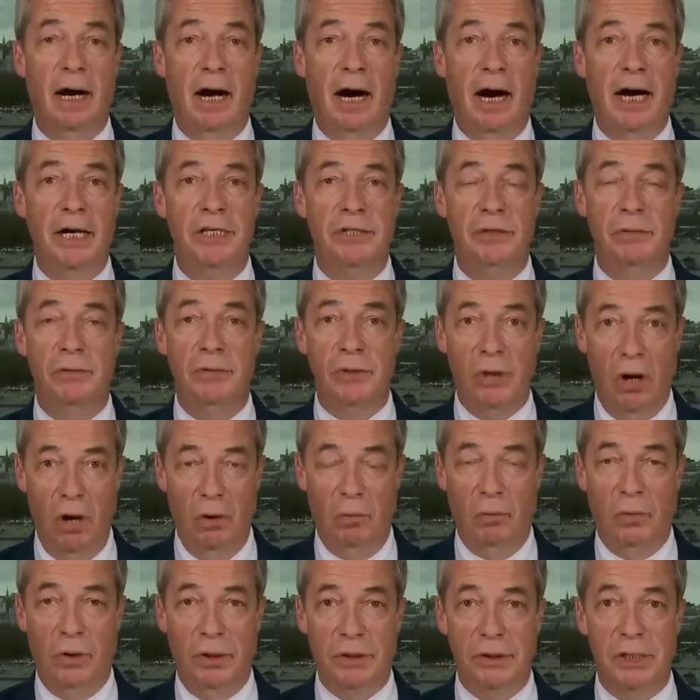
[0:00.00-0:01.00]
I do
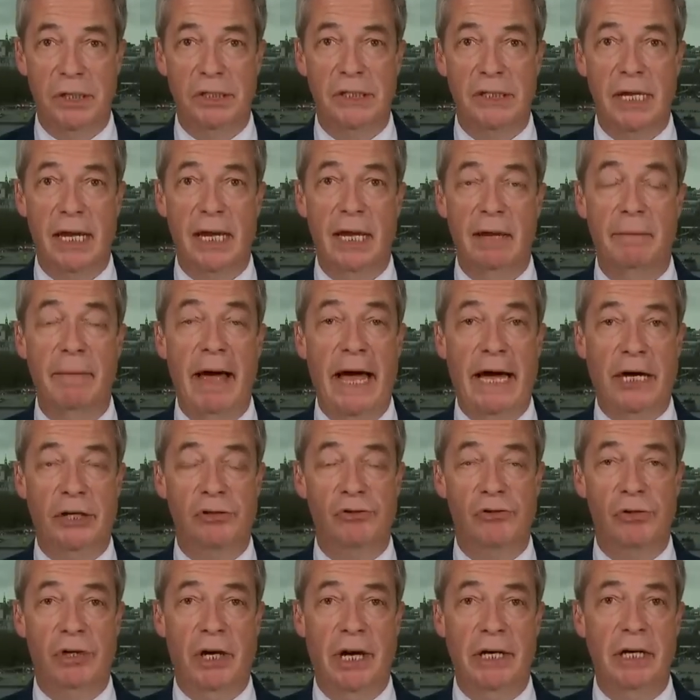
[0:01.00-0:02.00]
not want to see him
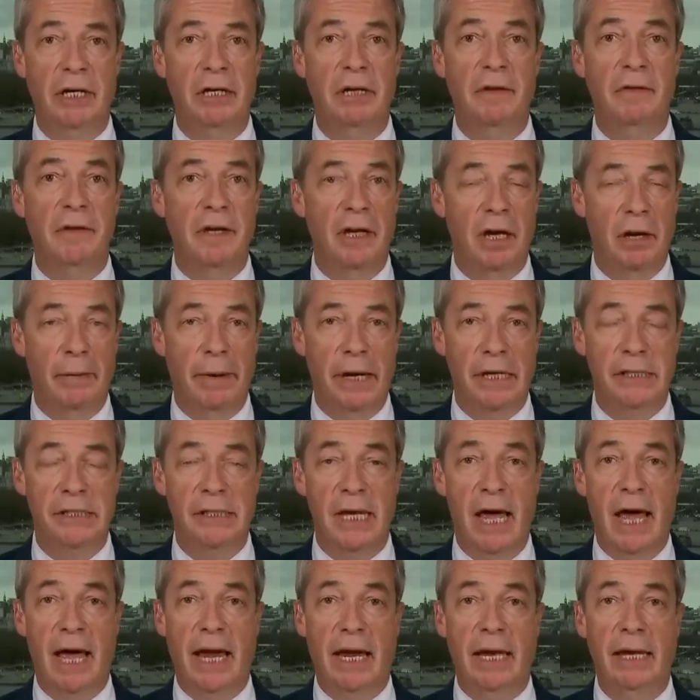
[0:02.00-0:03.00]
extradited to the
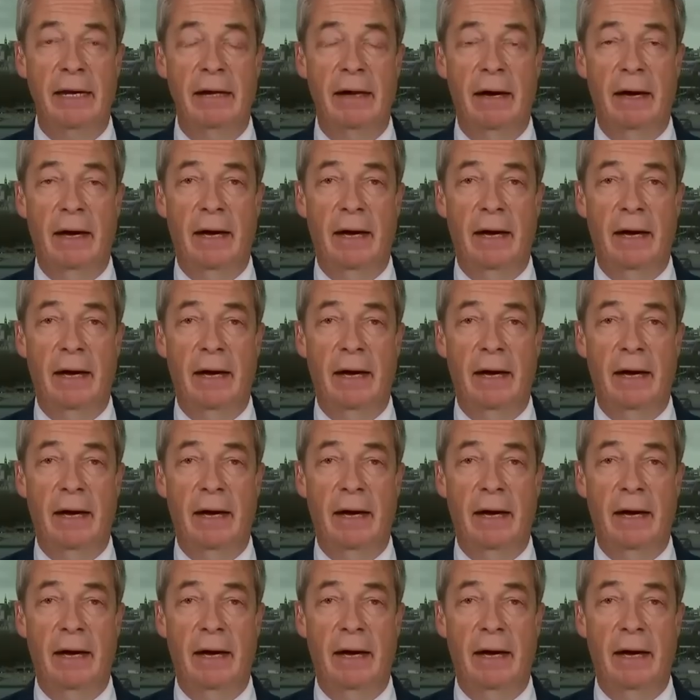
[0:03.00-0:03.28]
USA.